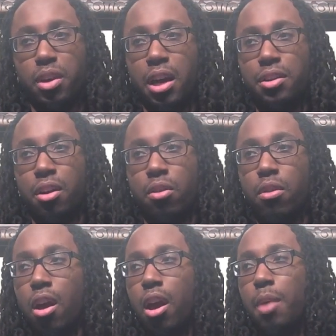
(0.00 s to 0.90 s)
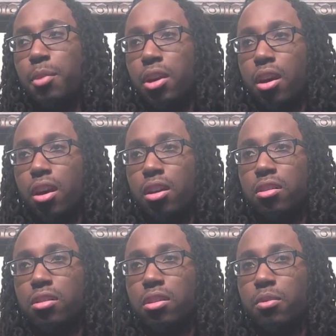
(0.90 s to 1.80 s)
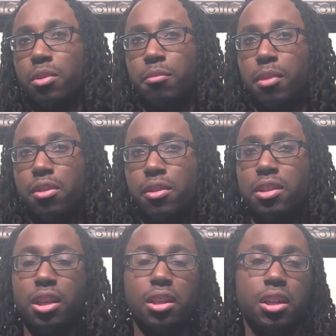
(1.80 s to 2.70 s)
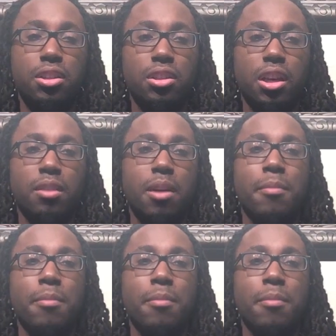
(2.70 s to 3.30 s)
I don't. Because when a mother is at least,